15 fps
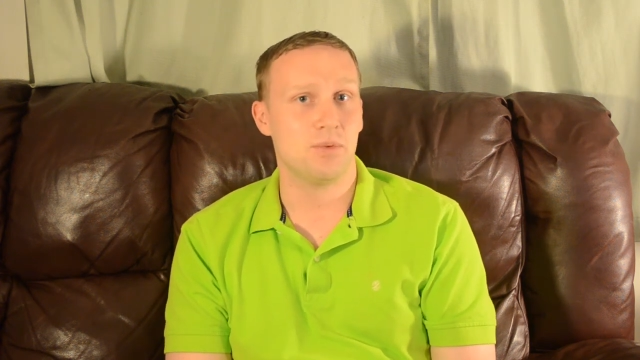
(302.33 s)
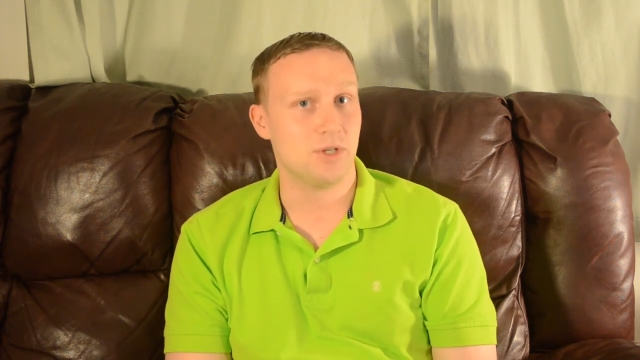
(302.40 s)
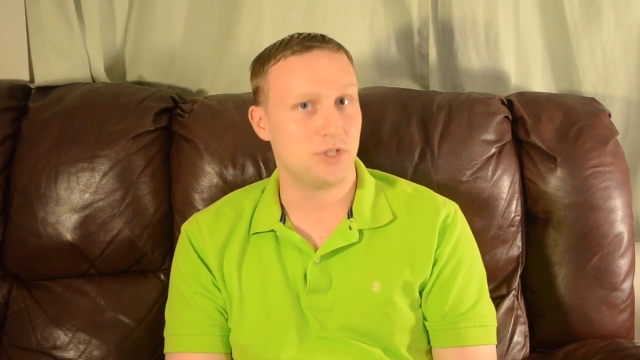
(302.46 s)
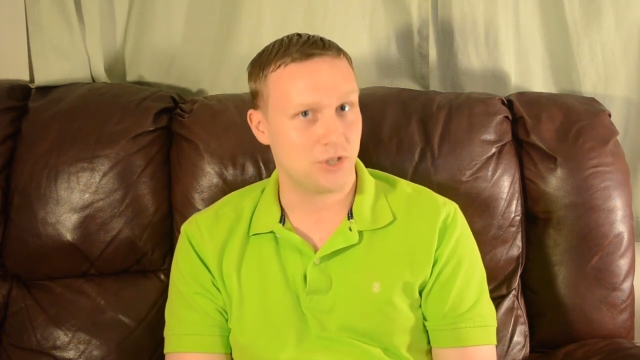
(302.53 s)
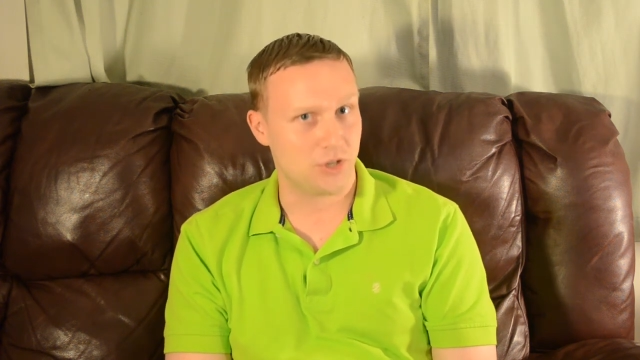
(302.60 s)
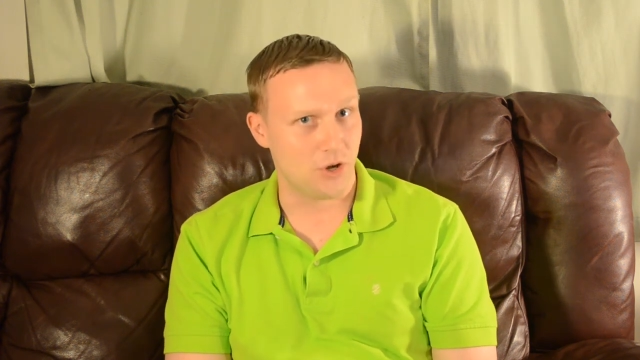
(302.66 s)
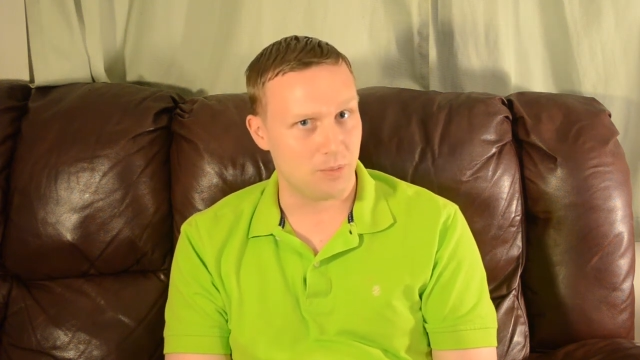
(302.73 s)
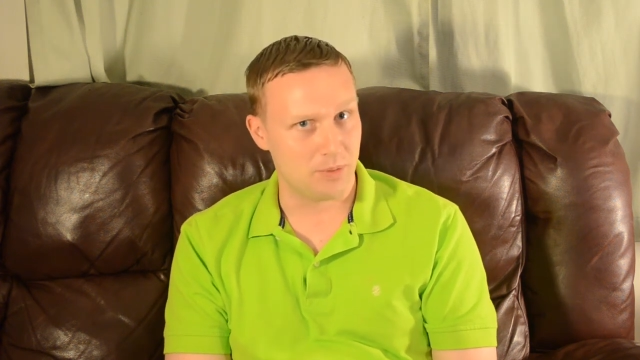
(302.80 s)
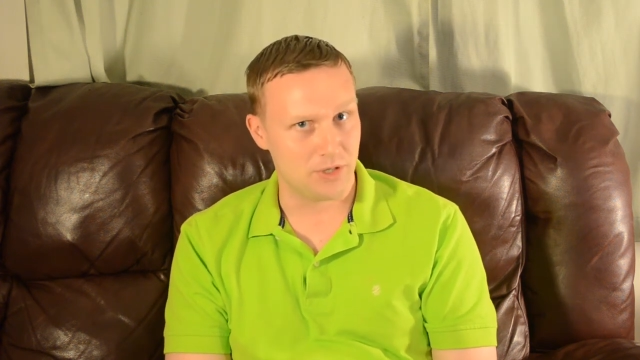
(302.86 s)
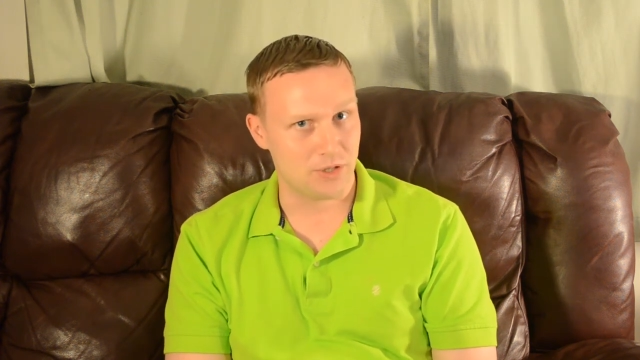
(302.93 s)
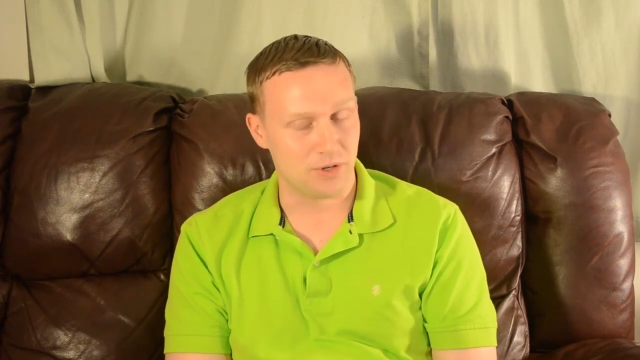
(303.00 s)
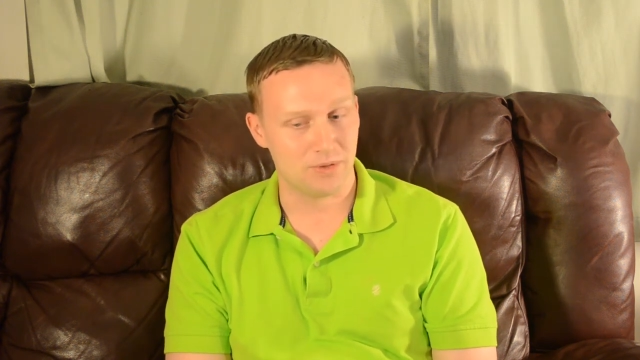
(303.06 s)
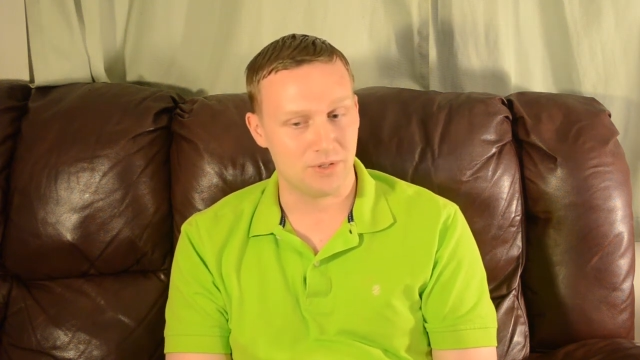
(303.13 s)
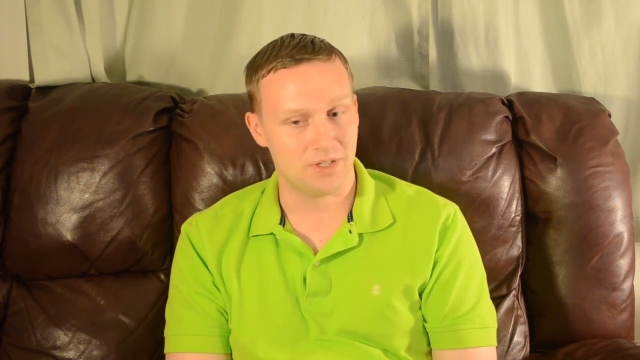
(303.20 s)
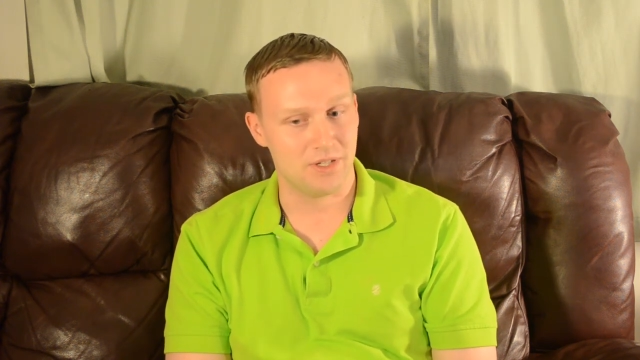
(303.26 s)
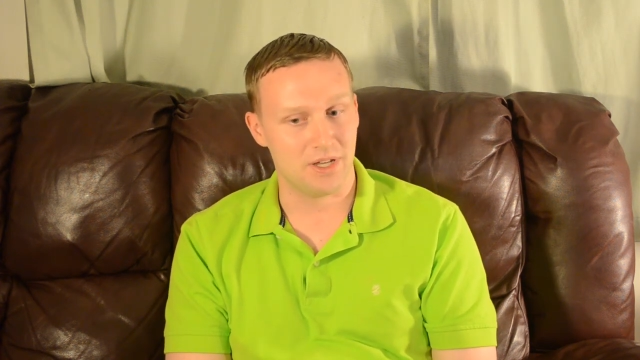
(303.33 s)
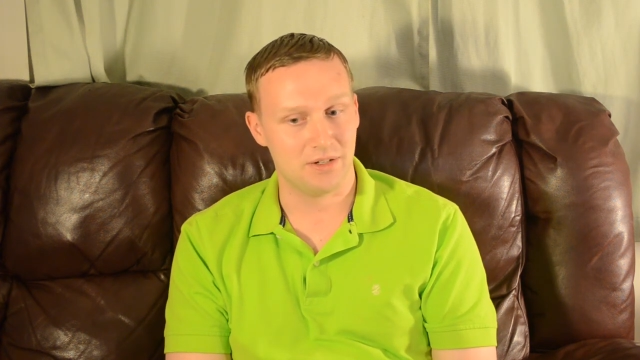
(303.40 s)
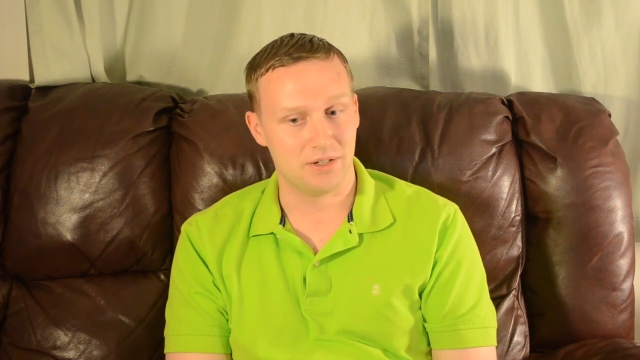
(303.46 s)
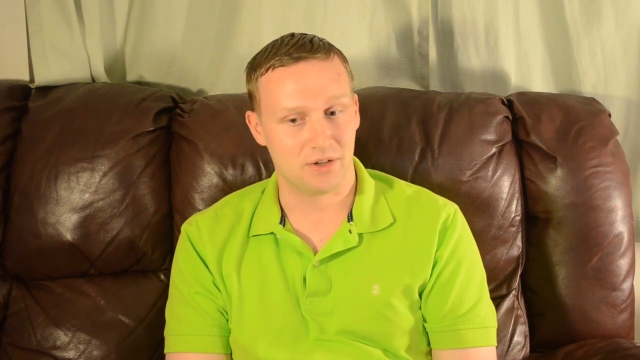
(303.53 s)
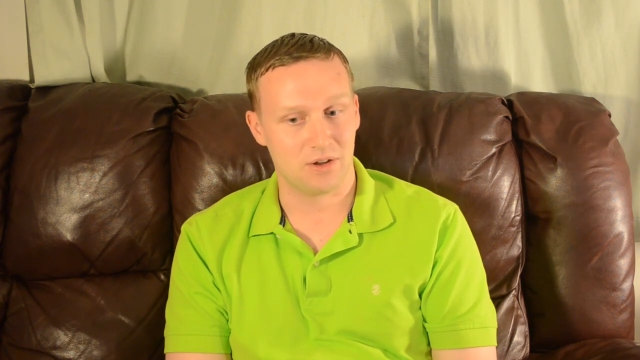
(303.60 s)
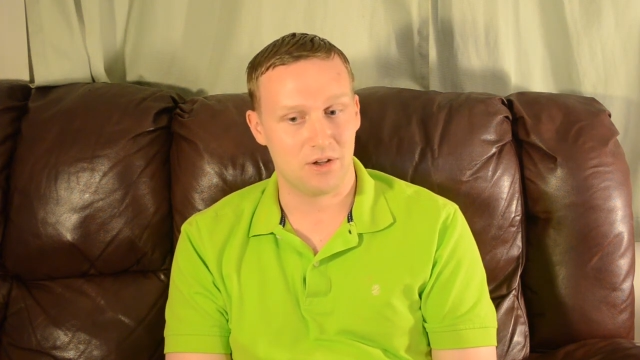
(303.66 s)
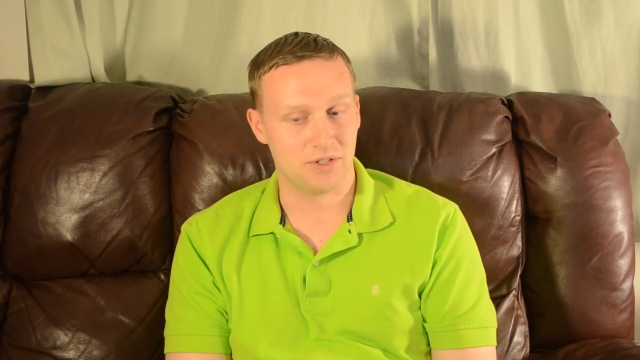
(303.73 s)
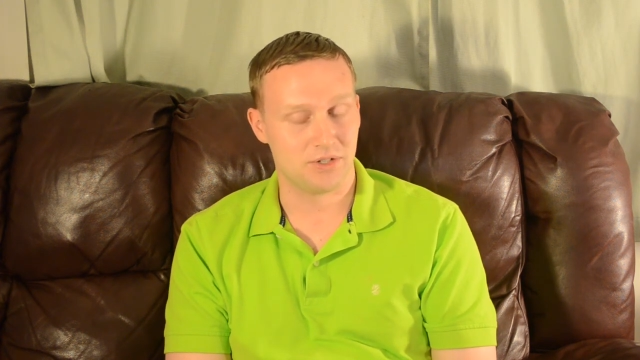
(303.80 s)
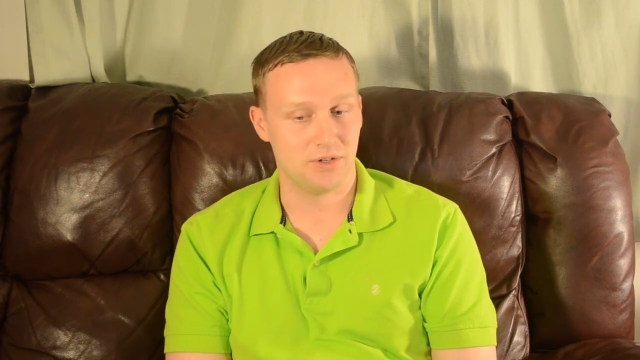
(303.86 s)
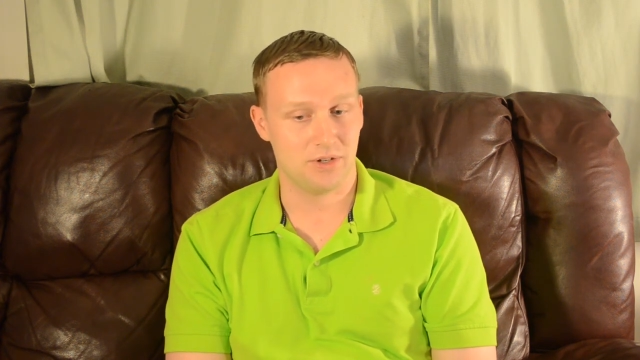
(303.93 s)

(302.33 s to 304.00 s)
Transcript: what Jacoby Jones did to cause